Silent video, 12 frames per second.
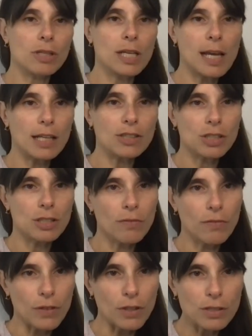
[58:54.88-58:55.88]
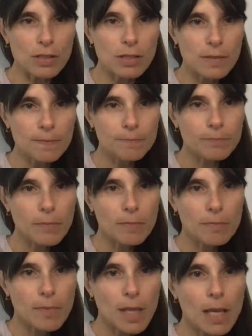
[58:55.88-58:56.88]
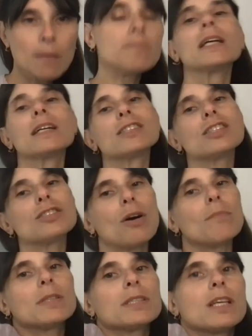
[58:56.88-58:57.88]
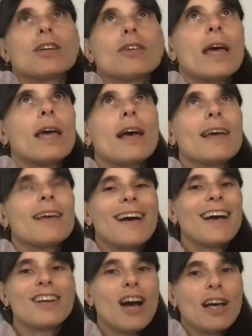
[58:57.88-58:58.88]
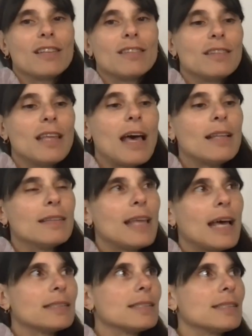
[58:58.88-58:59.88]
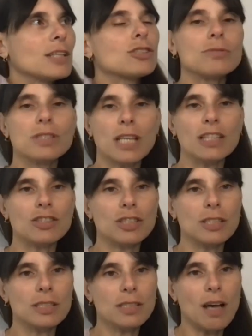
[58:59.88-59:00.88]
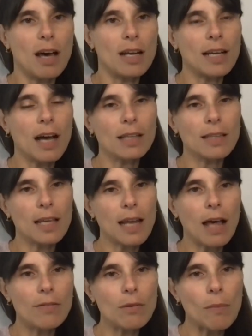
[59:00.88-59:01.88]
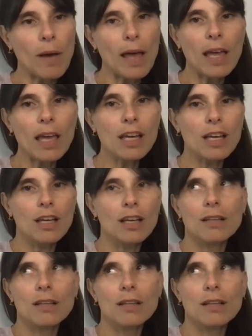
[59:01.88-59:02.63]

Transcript: connection first. Because it's almost like, okay, I got that sexual tension is gone, I got that out of the way.